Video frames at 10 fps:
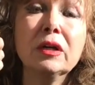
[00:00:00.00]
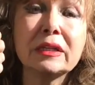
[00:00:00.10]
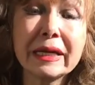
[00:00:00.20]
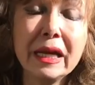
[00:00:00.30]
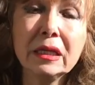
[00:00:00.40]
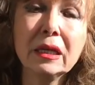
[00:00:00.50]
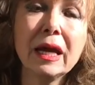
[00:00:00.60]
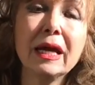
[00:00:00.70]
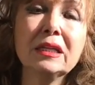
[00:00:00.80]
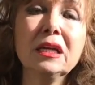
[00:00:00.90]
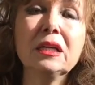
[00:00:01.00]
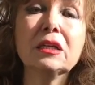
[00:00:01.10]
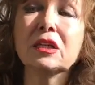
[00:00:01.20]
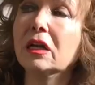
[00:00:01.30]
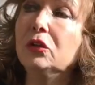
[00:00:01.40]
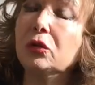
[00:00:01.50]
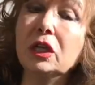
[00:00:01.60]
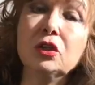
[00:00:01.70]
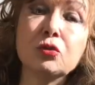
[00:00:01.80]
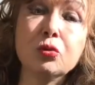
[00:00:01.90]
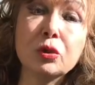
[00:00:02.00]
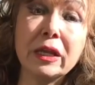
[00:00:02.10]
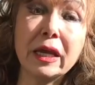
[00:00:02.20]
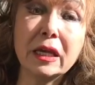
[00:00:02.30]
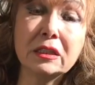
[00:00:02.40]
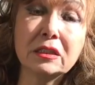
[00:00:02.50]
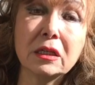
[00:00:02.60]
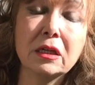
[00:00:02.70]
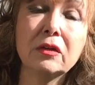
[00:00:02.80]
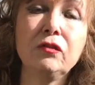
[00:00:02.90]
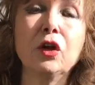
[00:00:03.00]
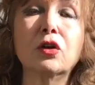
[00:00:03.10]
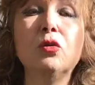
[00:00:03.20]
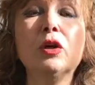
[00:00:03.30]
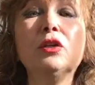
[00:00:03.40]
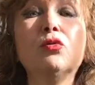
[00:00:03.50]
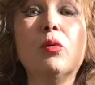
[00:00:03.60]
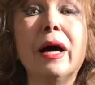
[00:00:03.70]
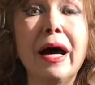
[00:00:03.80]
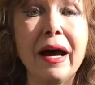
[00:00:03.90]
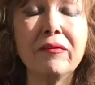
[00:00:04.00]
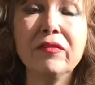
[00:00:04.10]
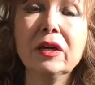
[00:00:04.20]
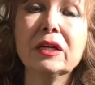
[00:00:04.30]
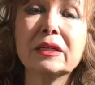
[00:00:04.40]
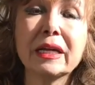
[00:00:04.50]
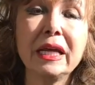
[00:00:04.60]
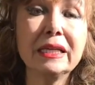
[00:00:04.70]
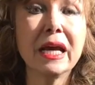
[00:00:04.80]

rain, and then they tell you in 2 days we are going to have rain,